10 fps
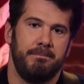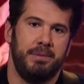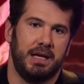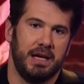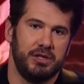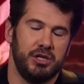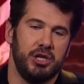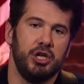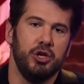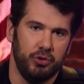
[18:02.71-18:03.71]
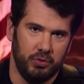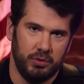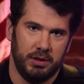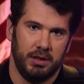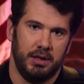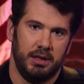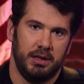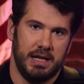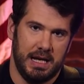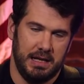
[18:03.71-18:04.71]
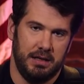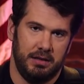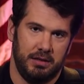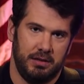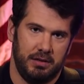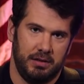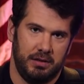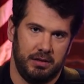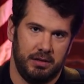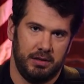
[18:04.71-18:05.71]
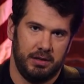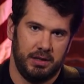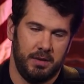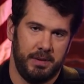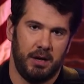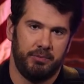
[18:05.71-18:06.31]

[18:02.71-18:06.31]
because you need to be a